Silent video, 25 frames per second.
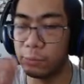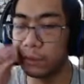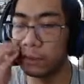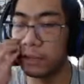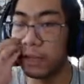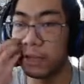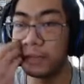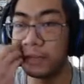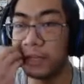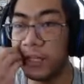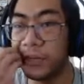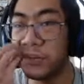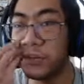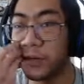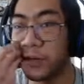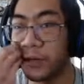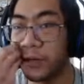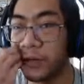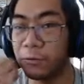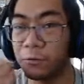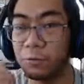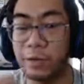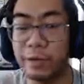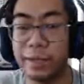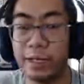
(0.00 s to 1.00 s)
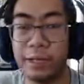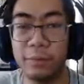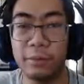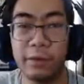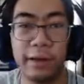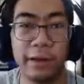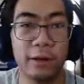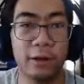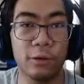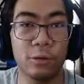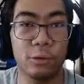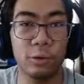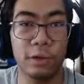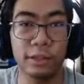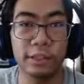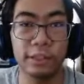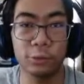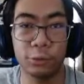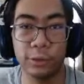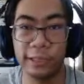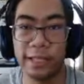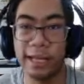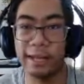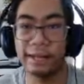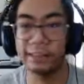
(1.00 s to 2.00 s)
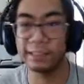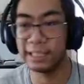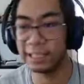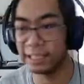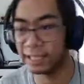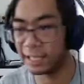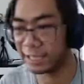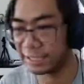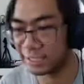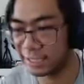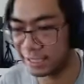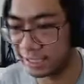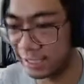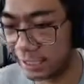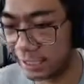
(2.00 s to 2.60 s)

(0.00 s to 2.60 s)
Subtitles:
not living in Ready Player One's reality yet.